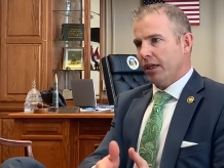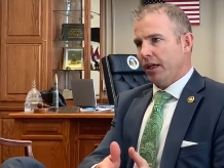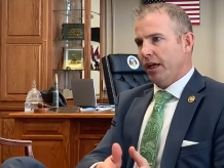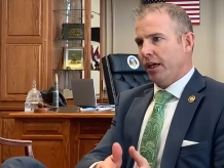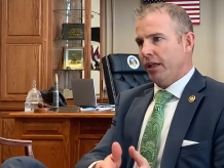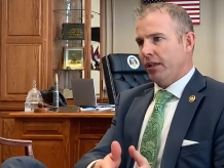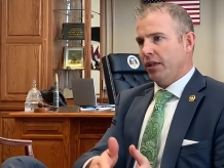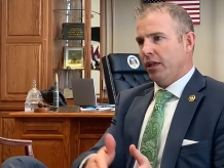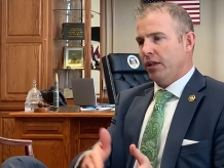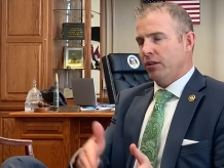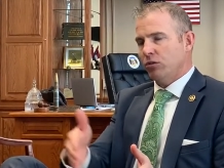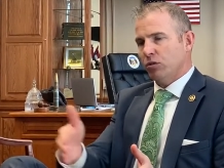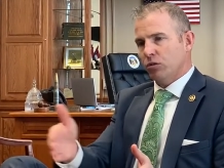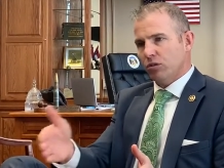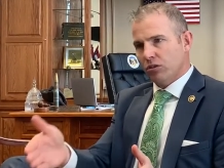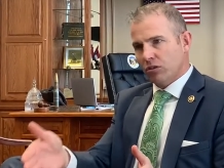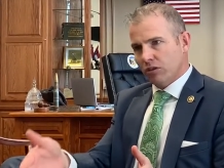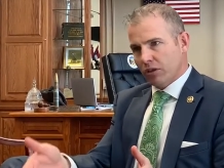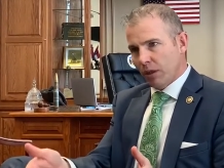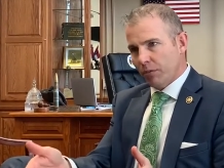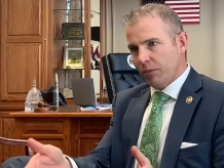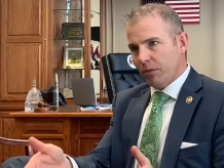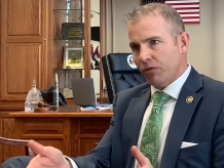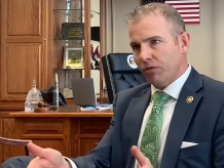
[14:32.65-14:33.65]
and to
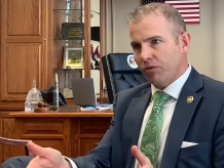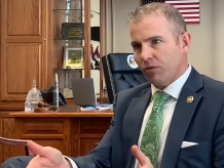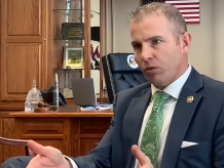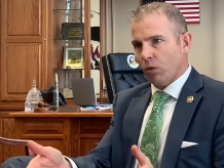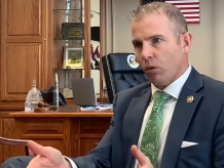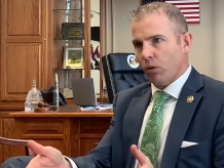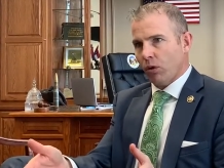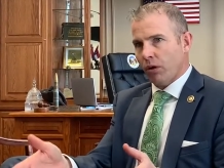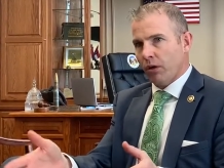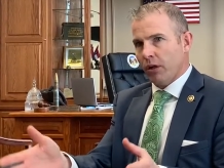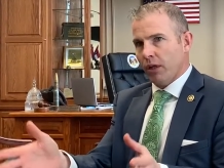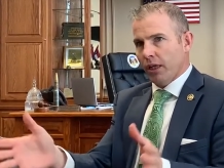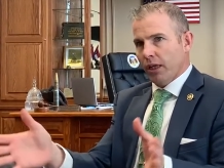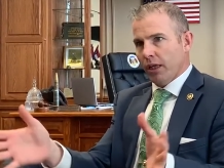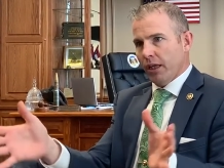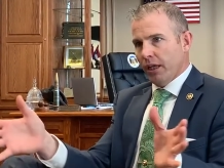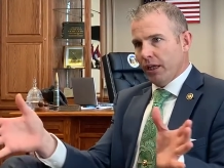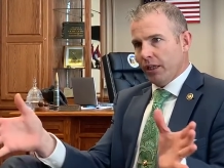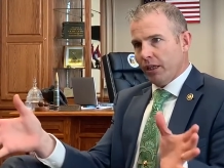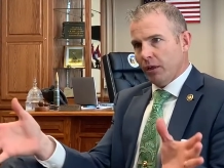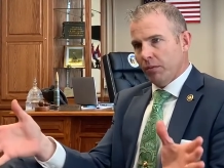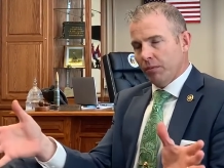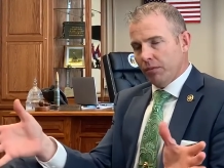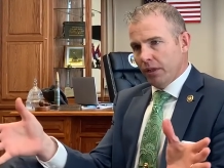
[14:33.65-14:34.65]
sit before
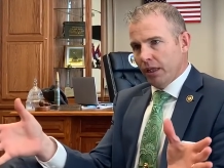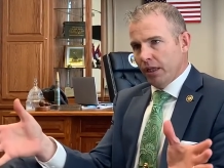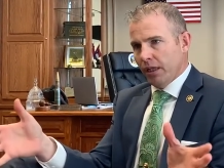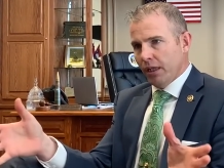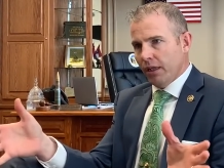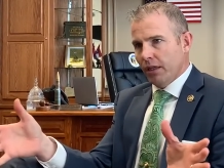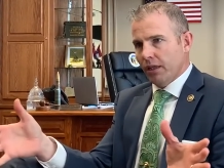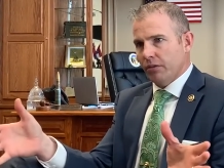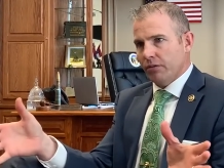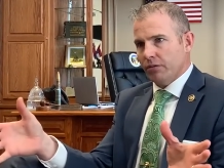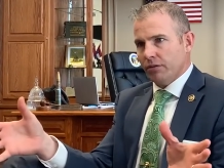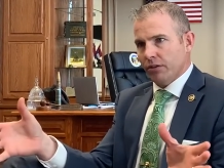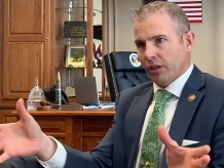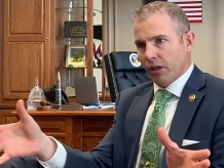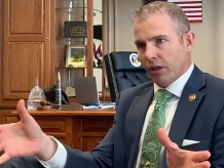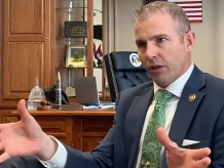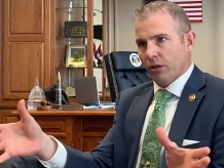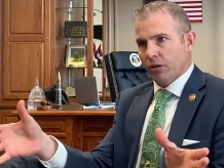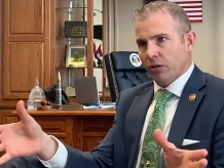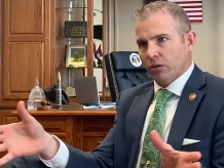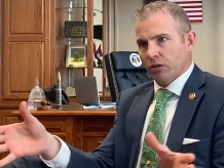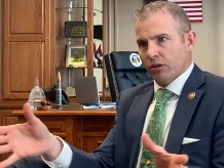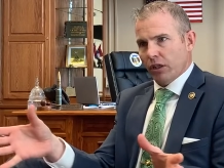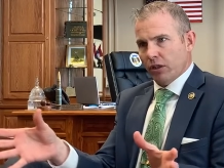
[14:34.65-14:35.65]
a committee of
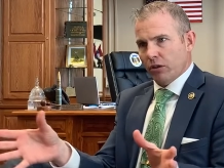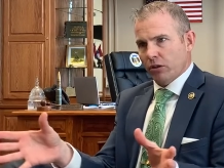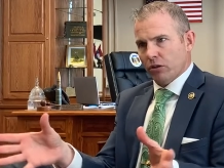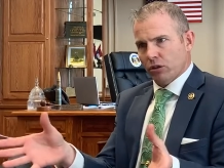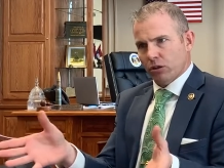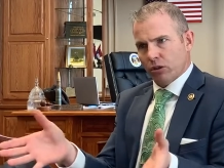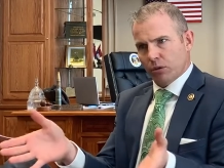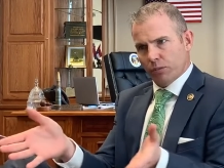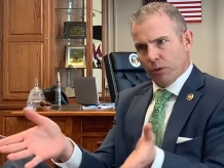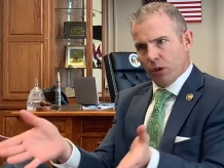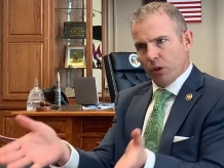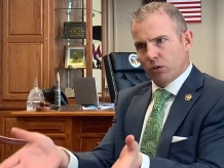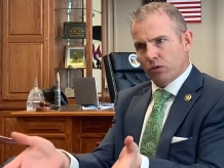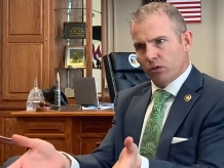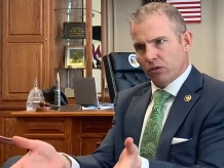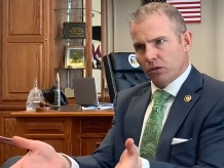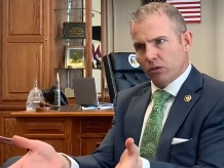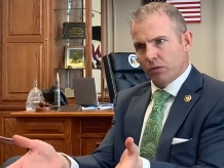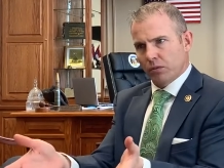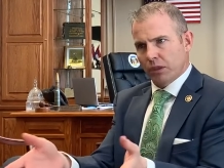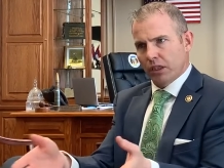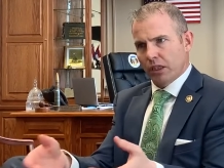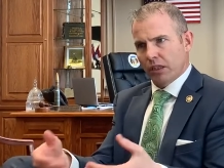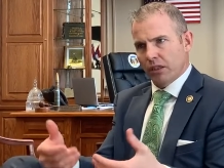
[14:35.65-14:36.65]
senators that are supposed
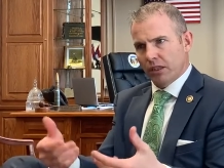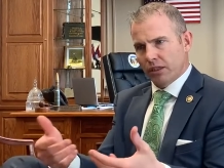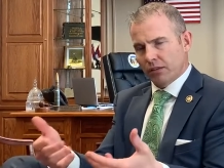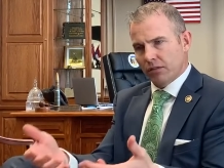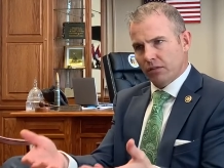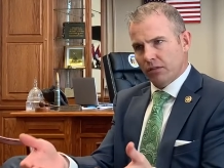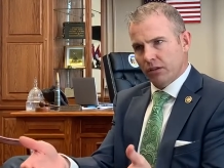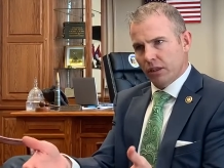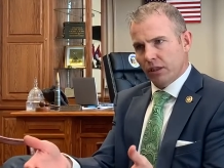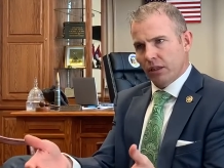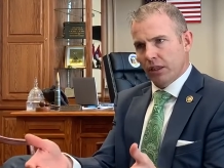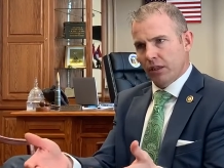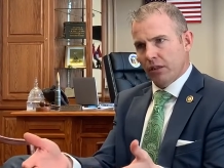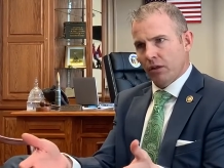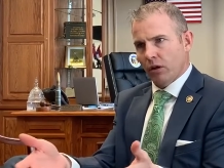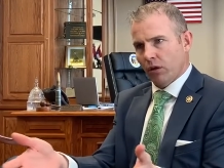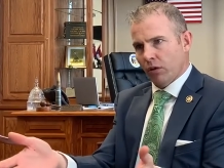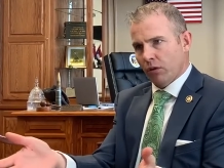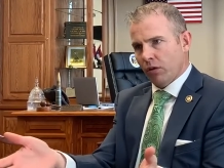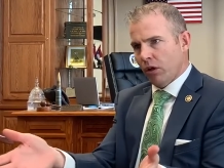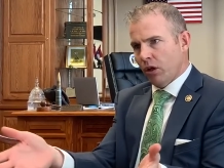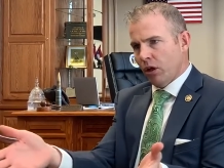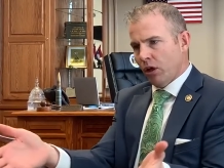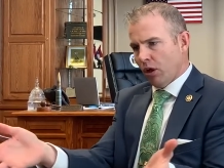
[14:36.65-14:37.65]
to be listening in
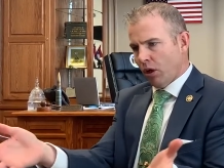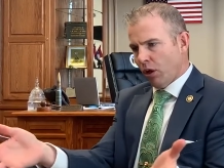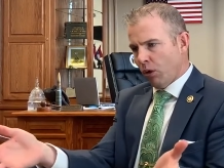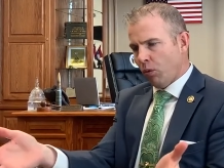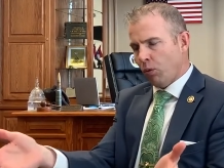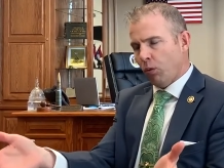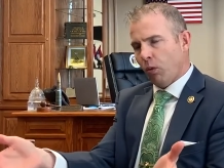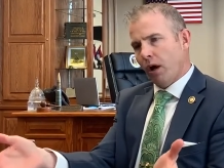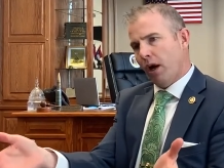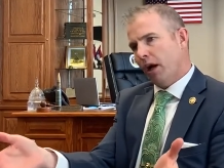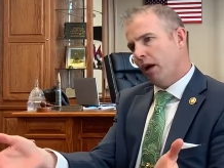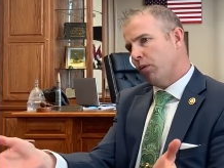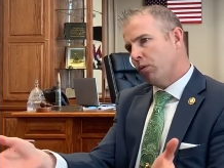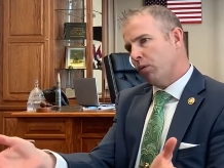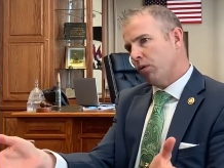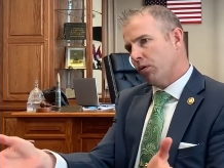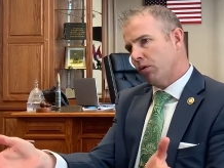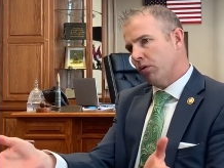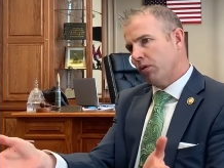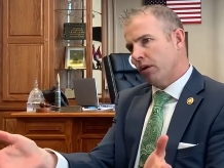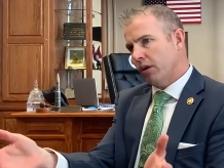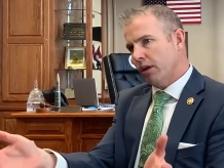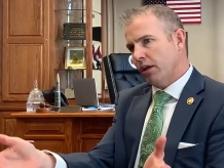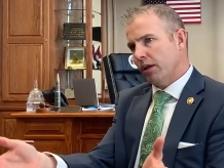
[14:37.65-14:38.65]
on why
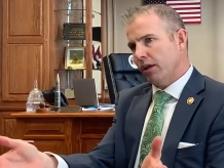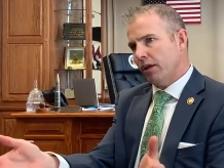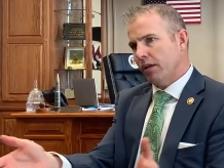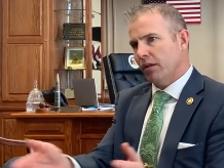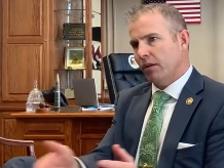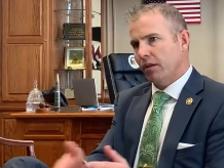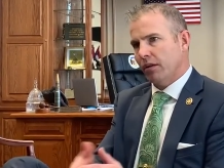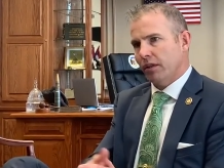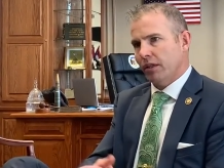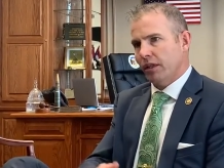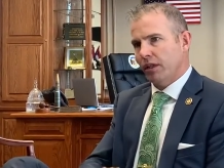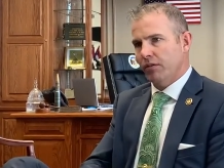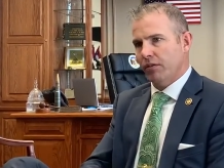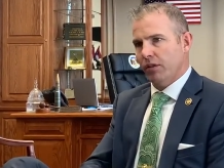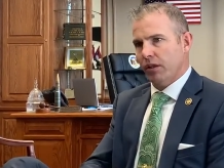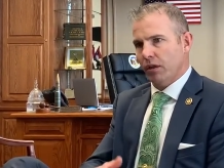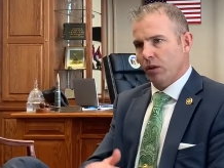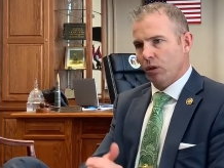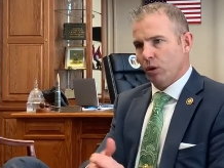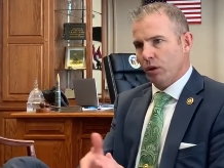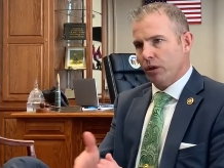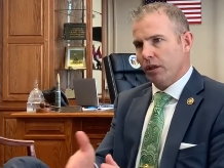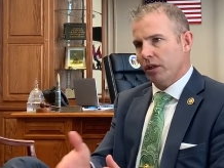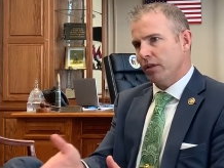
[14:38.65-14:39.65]
we're even
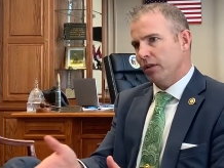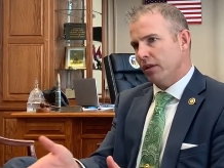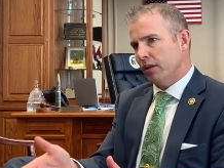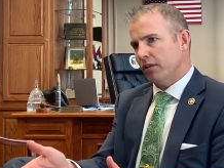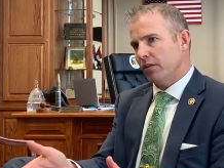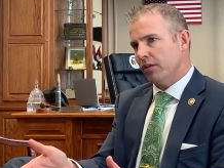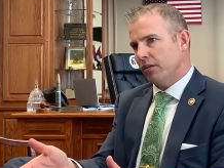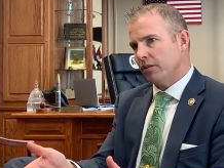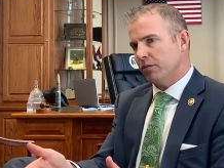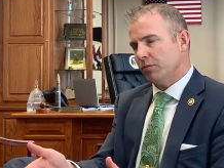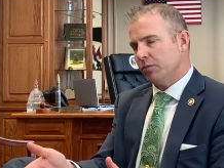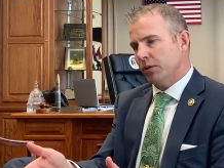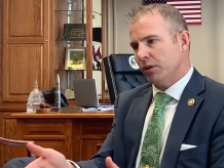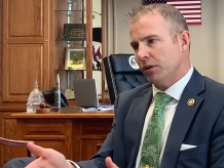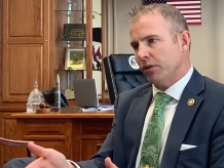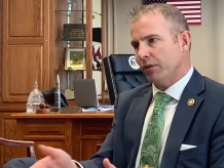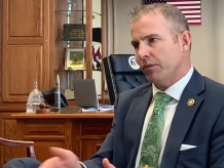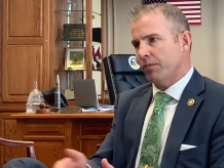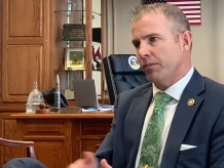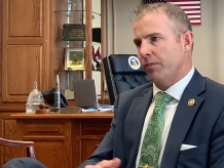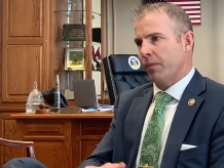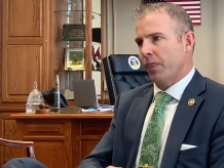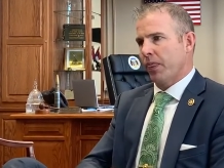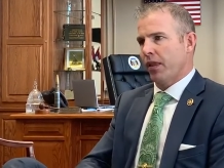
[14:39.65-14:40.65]
looking at this
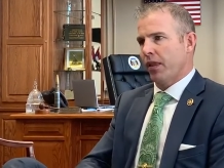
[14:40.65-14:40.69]
bill.